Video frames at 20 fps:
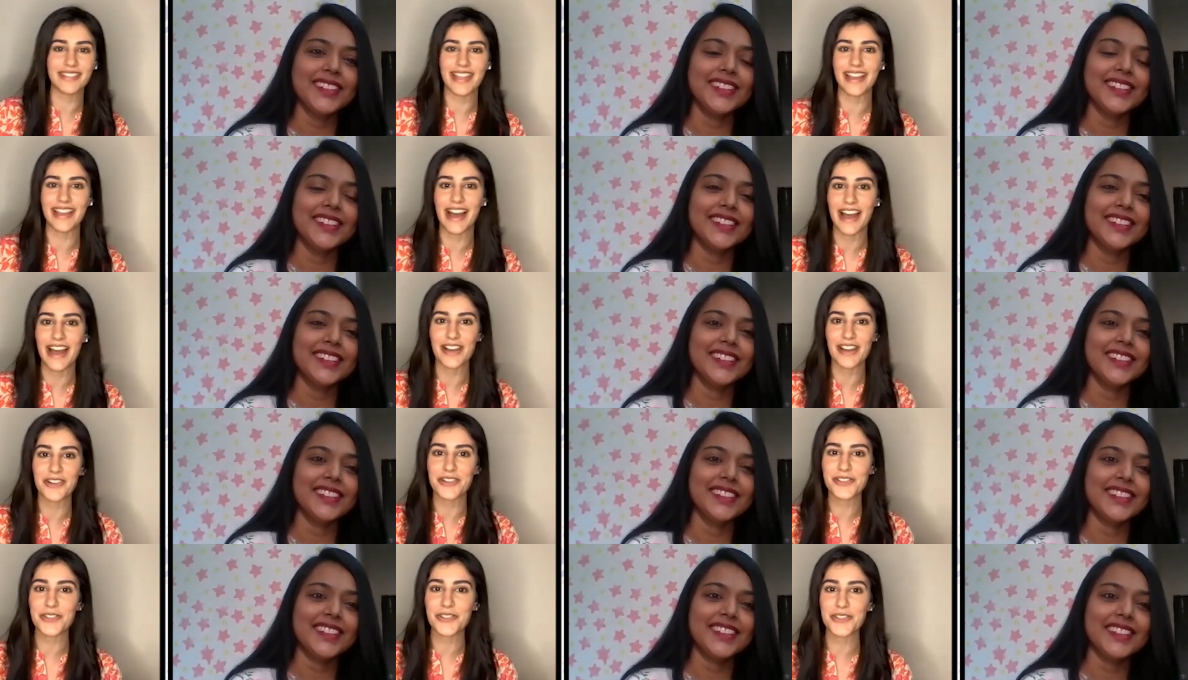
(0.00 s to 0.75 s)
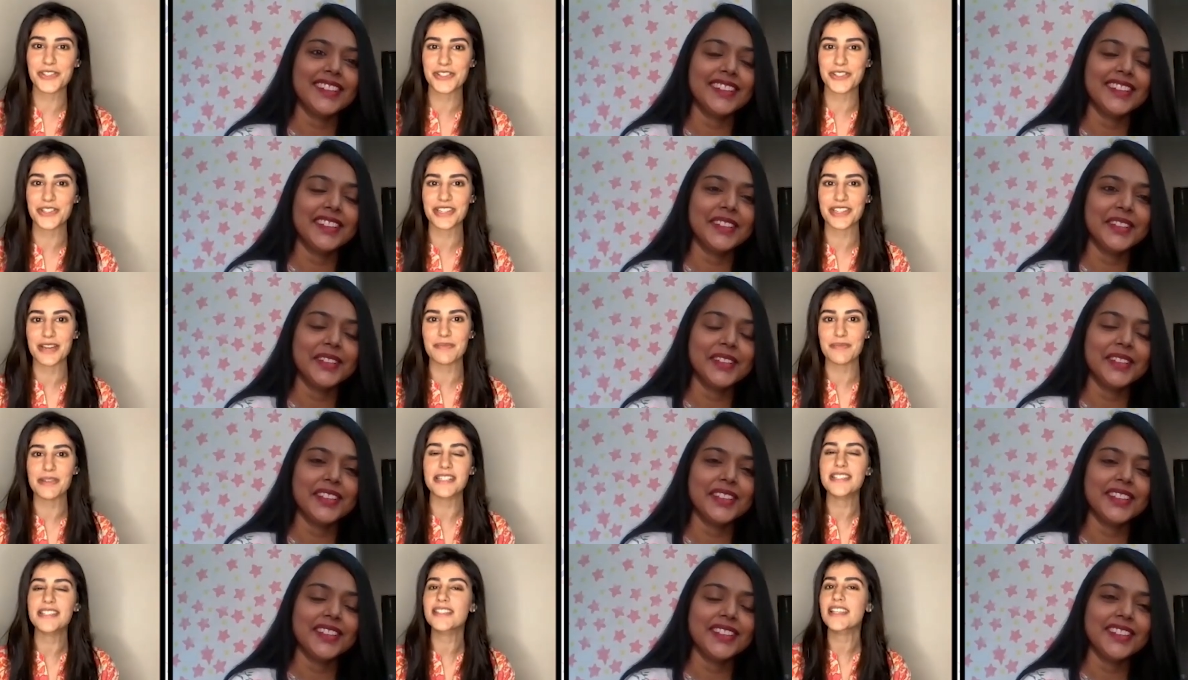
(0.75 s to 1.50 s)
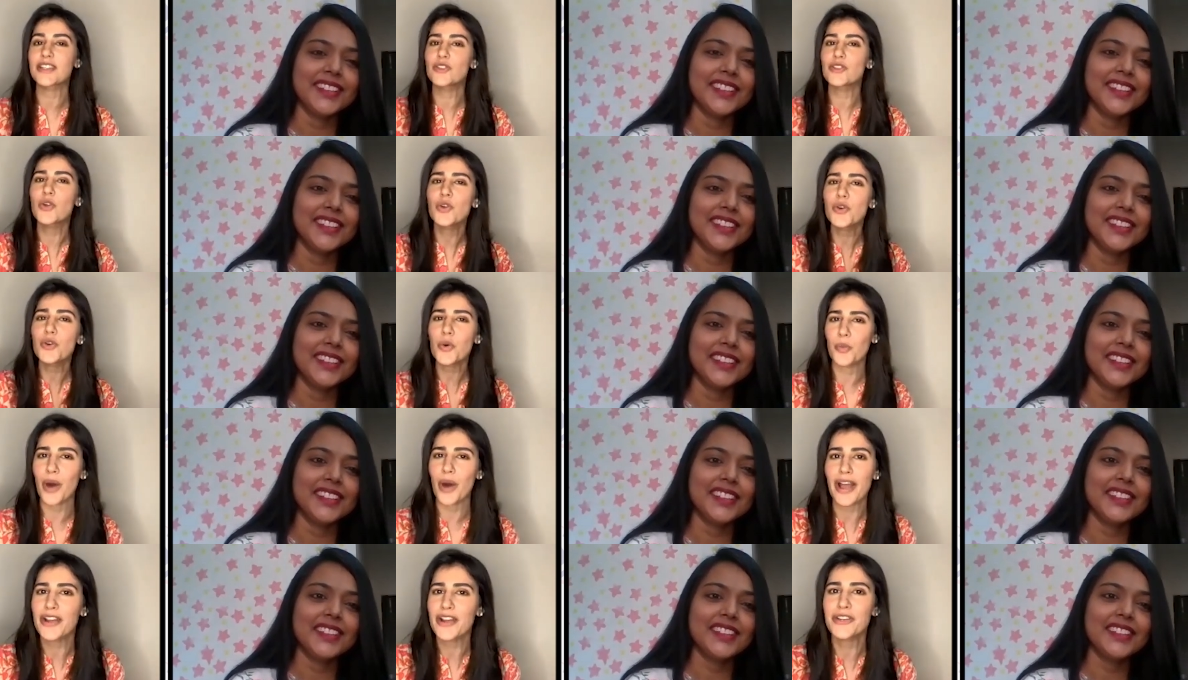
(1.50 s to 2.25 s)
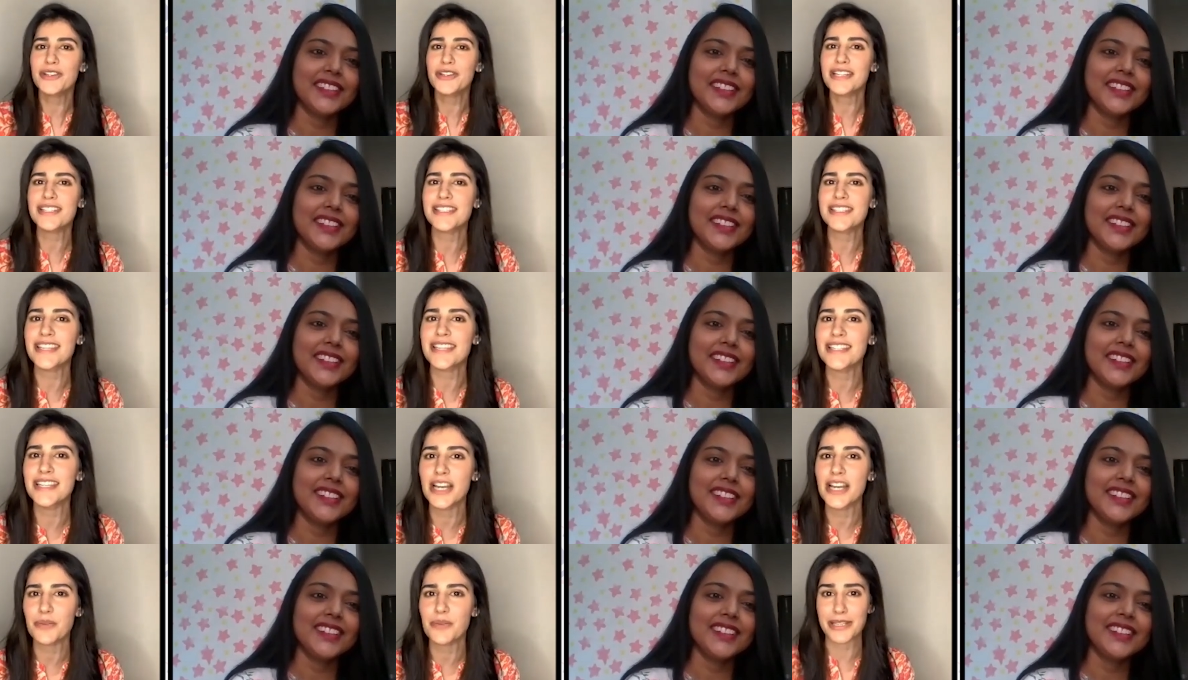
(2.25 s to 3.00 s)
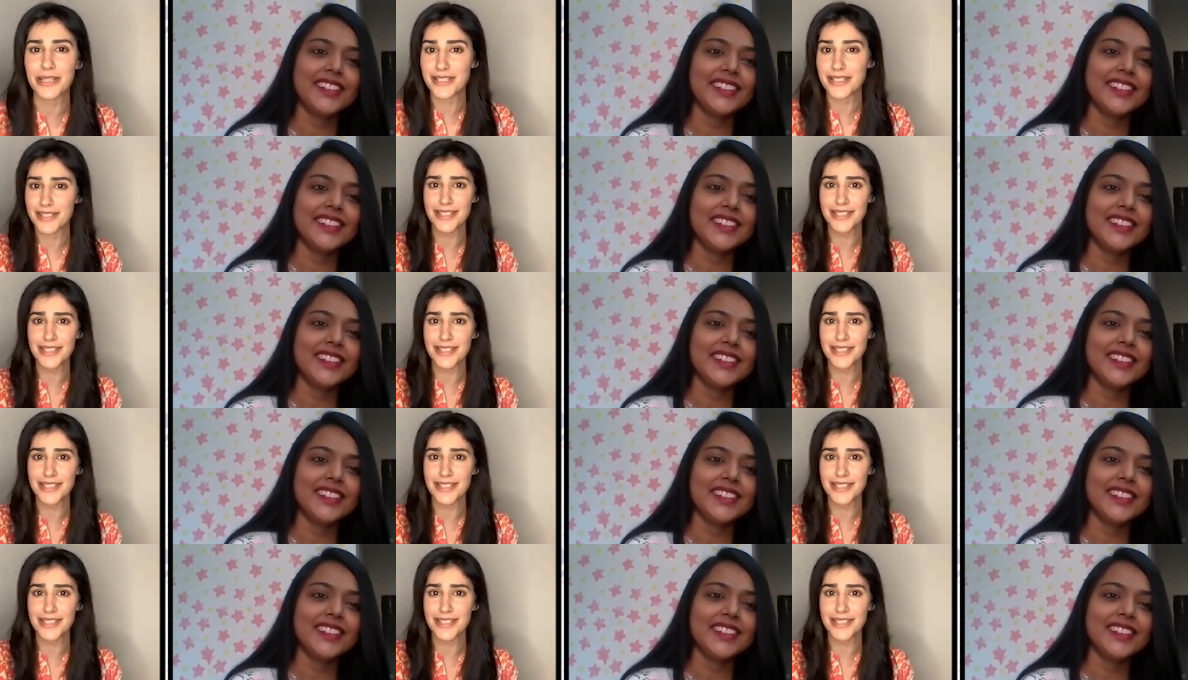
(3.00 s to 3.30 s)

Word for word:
Speaker 1: be like, I also stood up, and he's like, no, why are you guys standing up? Like,